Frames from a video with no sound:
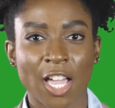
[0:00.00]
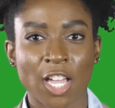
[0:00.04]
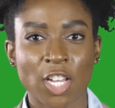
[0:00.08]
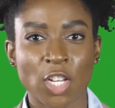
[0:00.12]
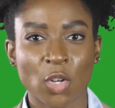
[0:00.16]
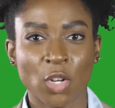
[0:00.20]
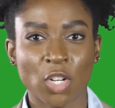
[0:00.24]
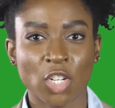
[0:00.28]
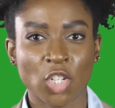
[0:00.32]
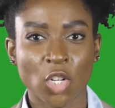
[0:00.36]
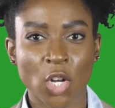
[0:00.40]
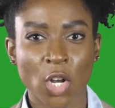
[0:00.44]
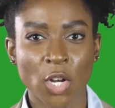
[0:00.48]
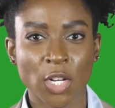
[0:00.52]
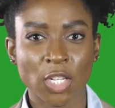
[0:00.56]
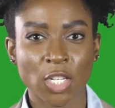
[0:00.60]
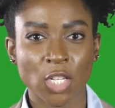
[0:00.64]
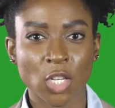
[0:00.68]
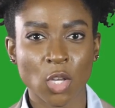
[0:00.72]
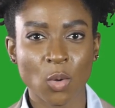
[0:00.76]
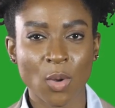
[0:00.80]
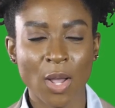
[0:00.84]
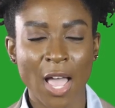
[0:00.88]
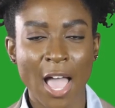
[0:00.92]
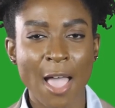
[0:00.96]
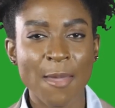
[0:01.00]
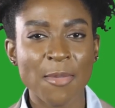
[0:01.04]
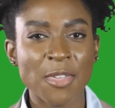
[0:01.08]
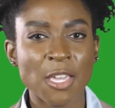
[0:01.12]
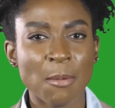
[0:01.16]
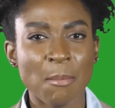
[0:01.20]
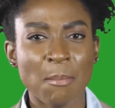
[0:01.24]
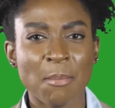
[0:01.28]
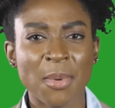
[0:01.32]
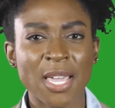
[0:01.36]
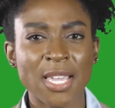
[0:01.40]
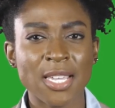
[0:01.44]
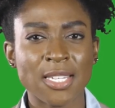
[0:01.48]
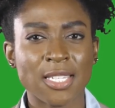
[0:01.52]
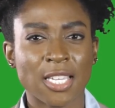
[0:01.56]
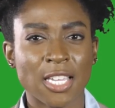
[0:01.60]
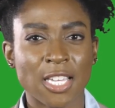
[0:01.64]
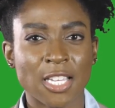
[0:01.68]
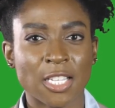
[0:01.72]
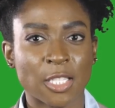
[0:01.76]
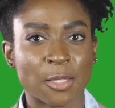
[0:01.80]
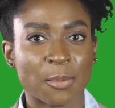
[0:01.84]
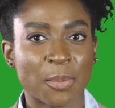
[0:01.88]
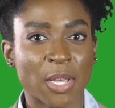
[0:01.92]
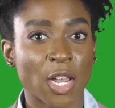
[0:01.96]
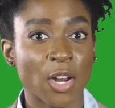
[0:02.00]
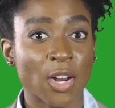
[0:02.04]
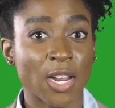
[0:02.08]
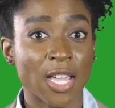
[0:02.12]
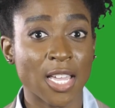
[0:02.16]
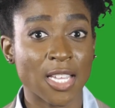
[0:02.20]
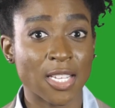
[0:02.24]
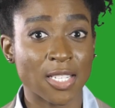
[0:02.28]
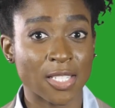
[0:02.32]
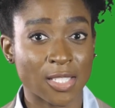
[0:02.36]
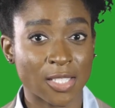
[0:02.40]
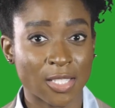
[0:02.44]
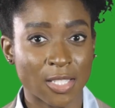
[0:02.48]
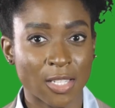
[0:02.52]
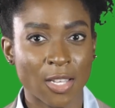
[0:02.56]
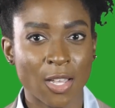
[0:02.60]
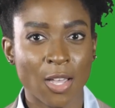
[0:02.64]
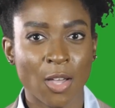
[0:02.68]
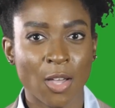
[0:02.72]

to ensure you have an amazing experience.